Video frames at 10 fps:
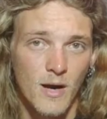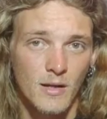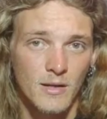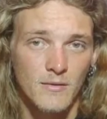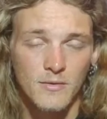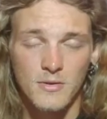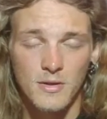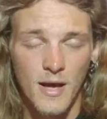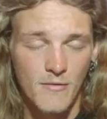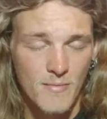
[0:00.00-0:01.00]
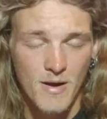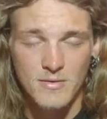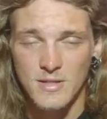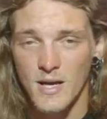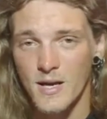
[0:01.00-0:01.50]
where I live, you could have them
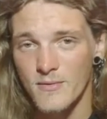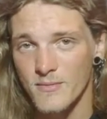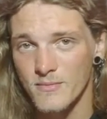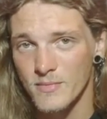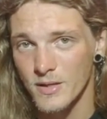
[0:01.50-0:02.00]
outside,